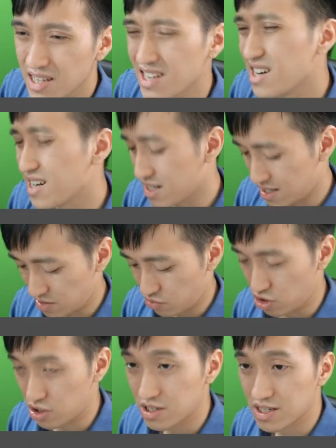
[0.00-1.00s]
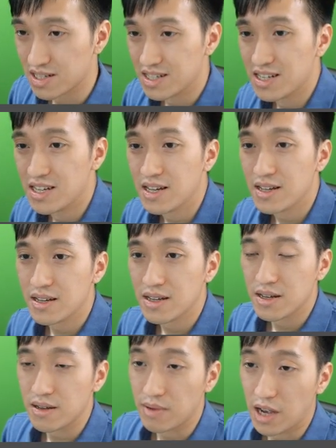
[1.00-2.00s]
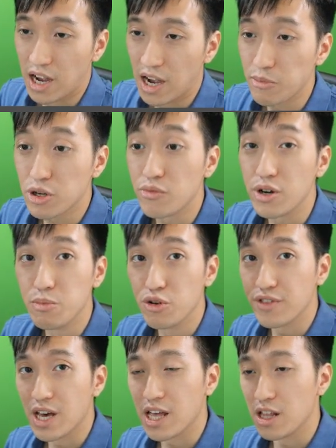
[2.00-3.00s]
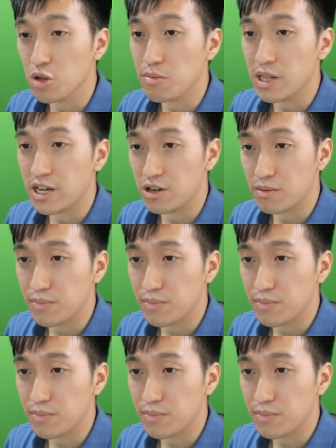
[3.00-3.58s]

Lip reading: Yeah, I guess that works. I'm going to remove that a little bit later.